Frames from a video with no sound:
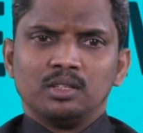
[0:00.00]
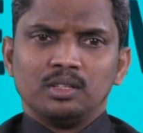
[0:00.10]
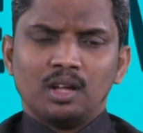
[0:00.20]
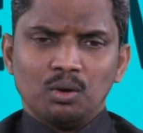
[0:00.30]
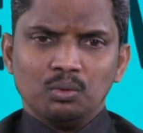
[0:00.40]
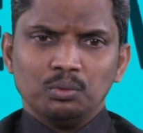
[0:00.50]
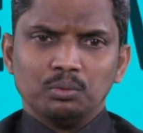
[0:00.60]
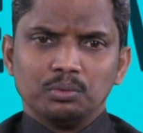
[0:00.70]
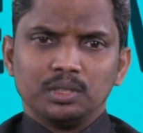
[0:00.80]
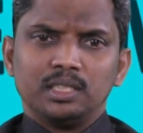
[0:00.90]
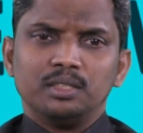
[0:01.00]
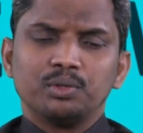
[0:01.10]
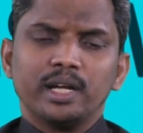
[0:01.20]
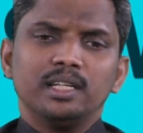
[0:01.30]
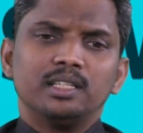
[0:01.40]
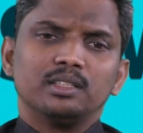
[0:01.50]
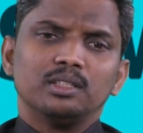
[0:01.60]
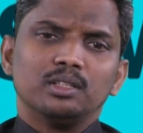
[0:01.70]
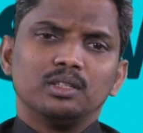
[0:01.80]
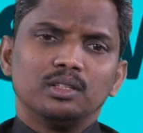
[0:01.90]
Now the different
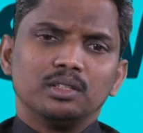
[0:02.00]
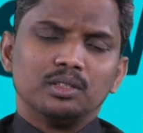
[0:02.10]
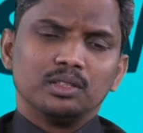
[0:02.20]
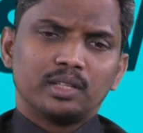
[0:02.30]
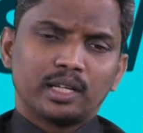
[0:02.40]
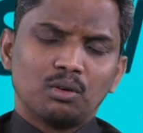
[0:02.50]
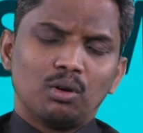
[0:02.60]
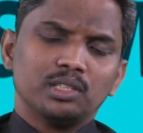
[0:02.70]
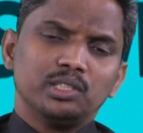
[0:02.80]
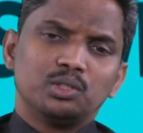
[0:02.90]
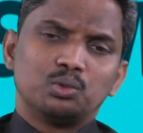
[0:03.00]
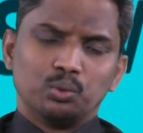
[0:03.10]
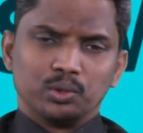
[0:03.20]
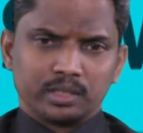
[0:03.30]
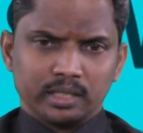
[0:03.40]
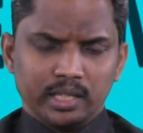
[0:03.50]
technology tools,